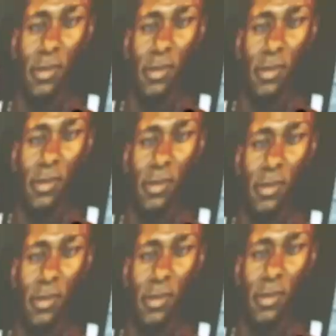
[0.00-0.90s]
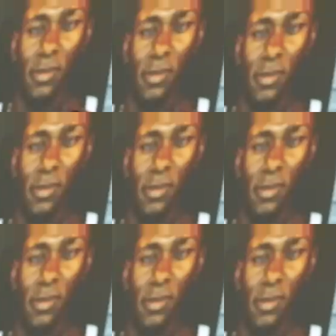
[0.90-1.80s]

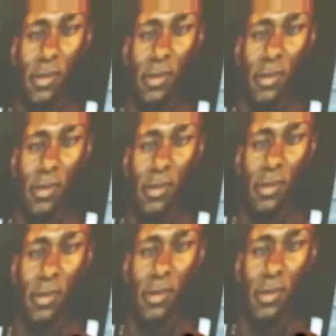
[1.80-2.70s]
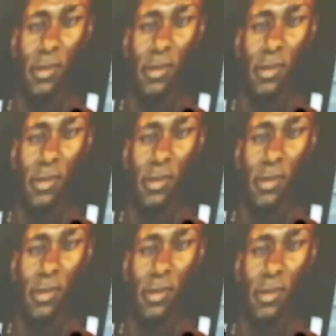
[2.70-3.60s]

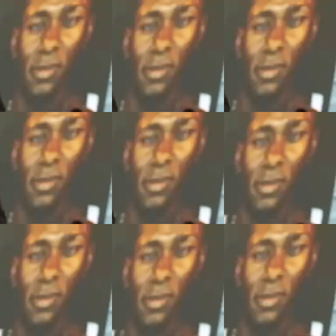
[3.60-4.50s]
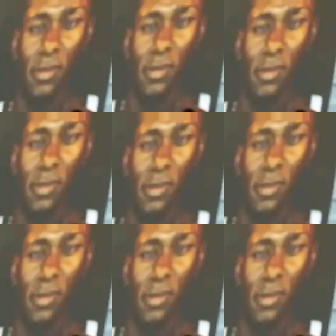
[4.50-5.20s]
(not speaking)